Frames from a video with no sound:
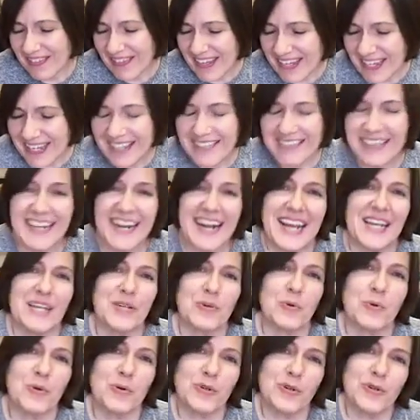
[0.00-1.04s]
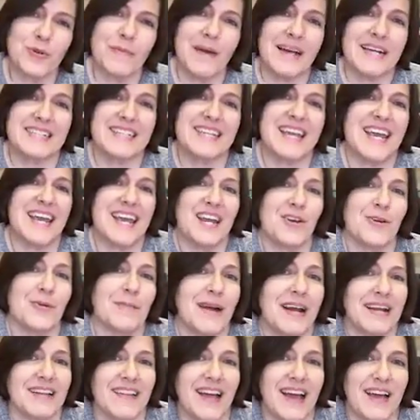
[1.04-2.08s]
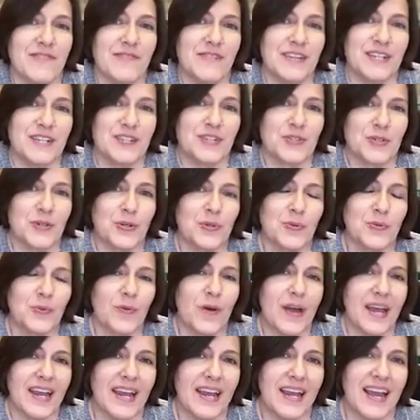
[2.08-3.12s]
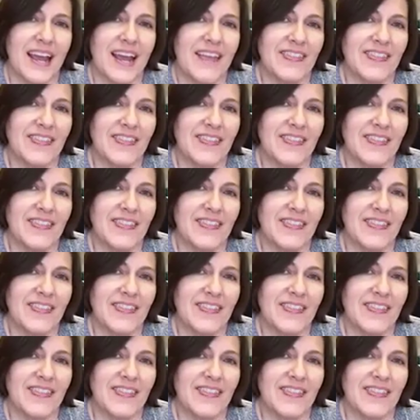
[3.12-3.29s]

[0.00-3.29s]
thinking that I can order my day or my life in a certain way,